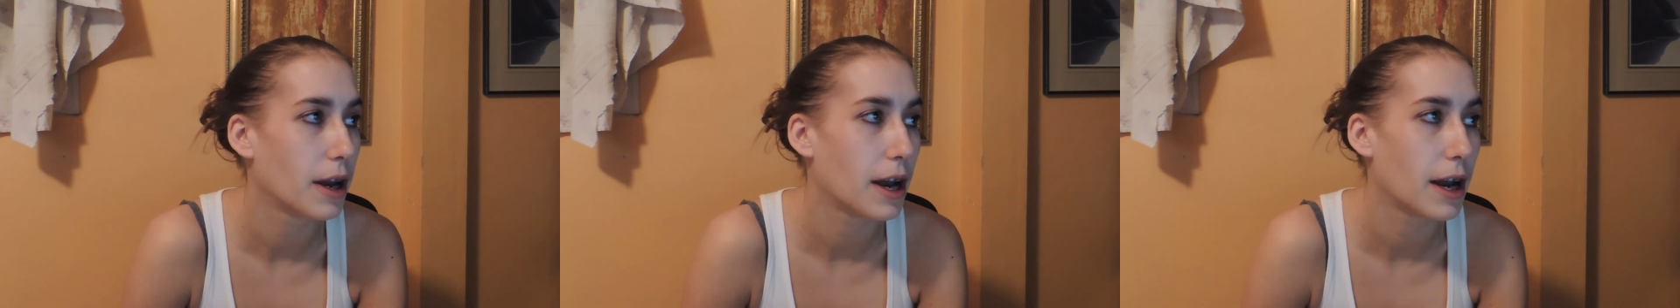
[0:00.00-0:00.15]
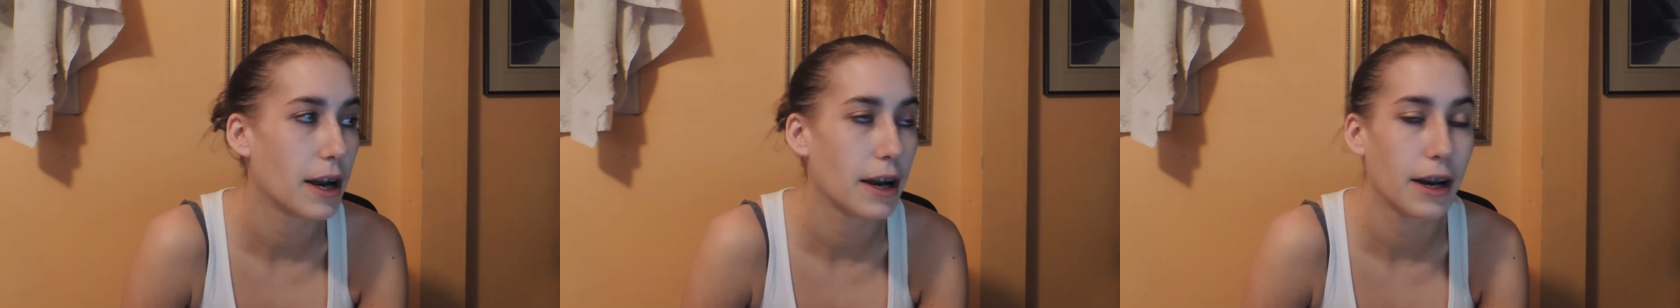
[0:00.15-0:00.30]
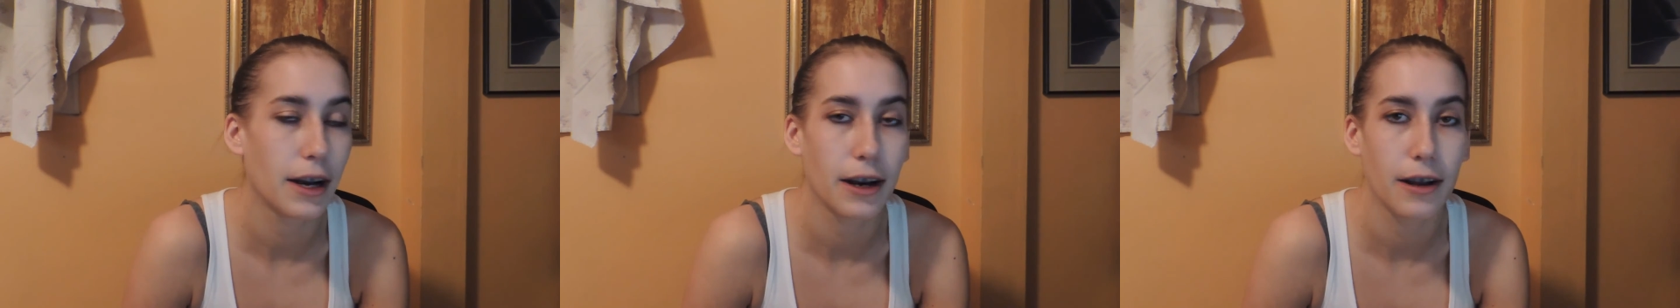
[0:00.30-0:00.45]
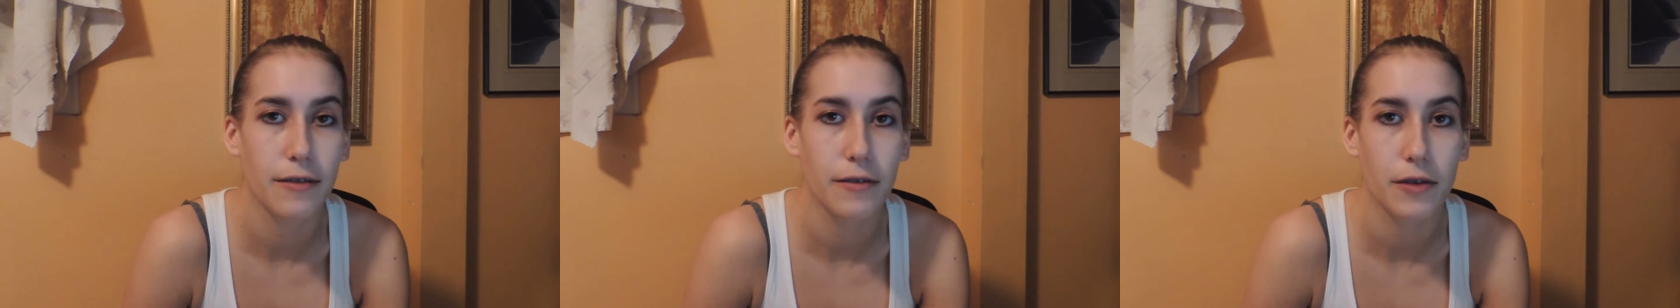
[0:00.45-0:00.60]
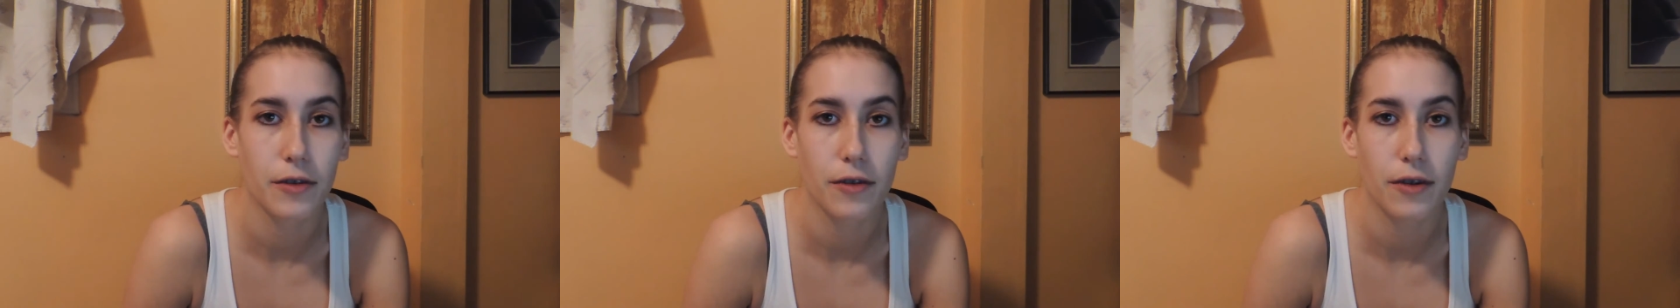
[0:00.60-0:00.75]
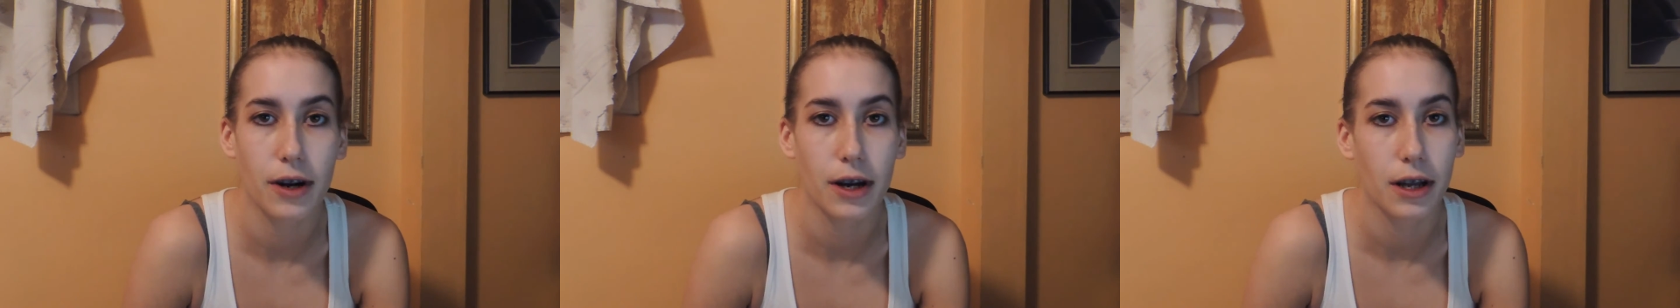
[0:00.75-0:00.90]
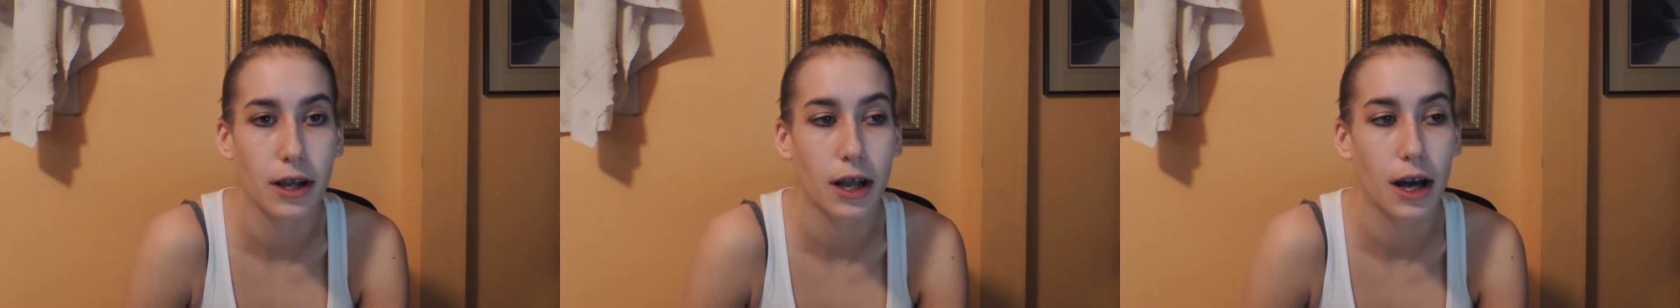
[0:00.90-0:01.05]
and I didn't even
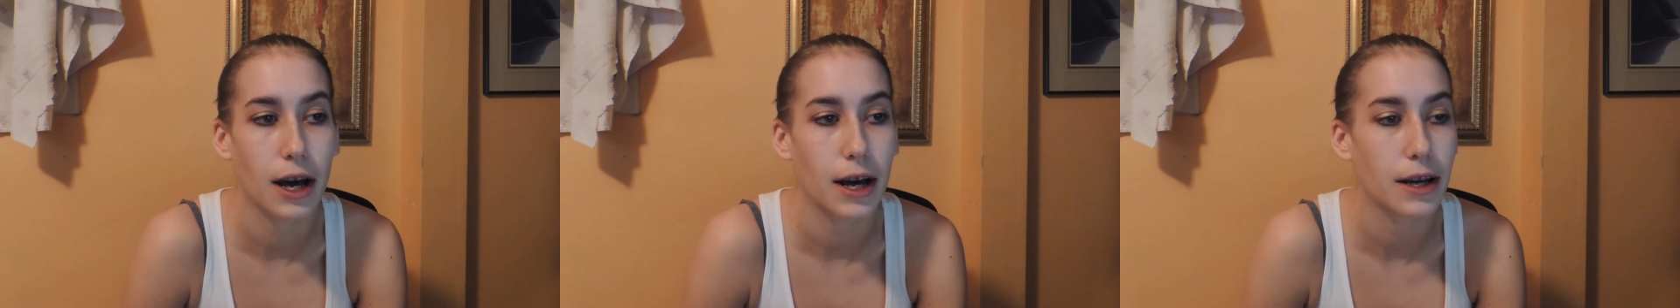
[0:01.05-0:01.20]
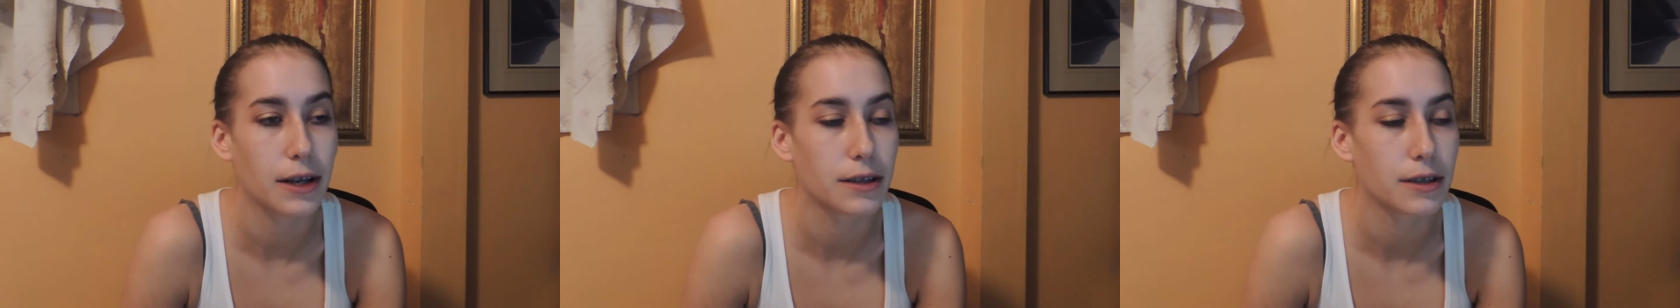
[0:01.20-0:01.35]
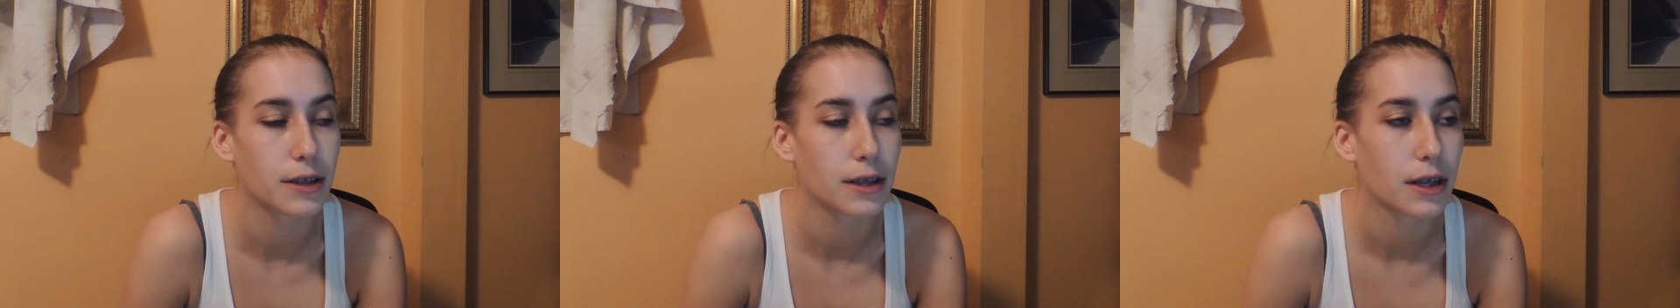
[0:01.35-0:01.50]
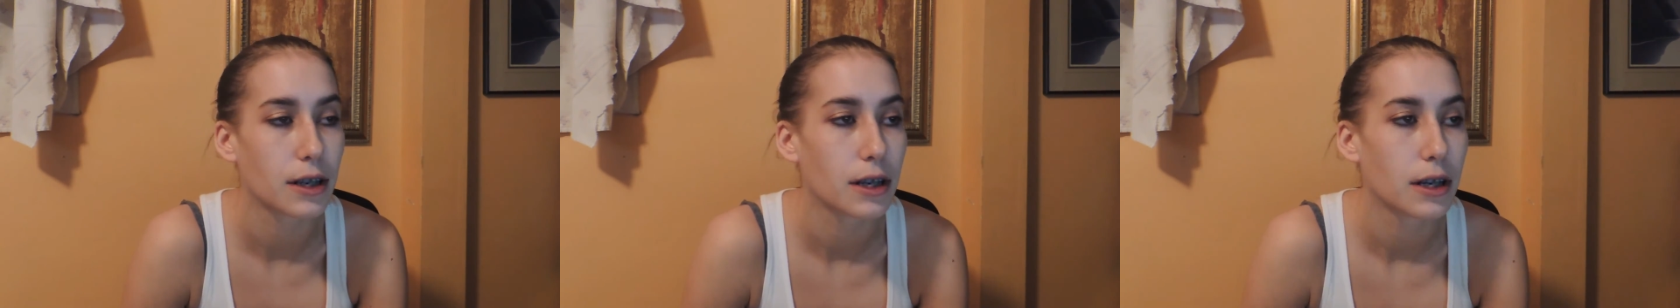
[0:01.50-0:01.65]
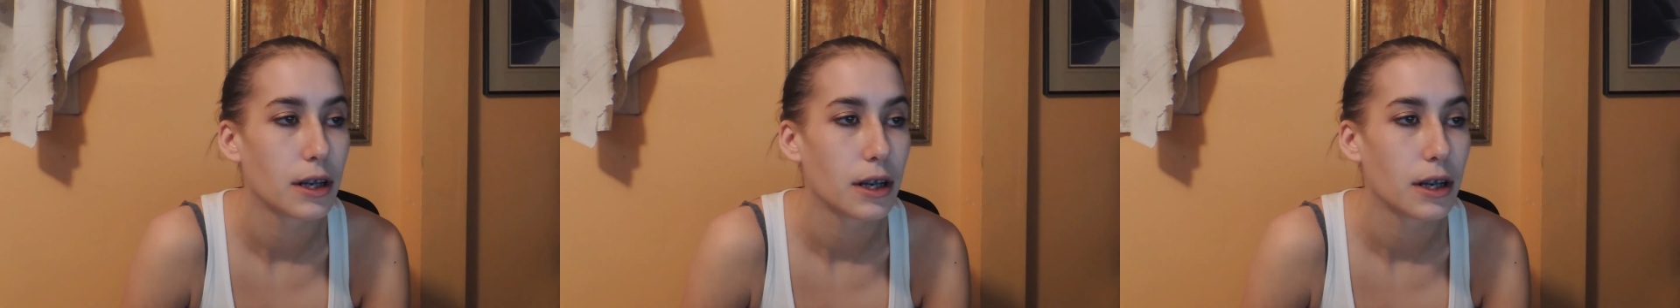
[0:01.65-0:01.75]
realize.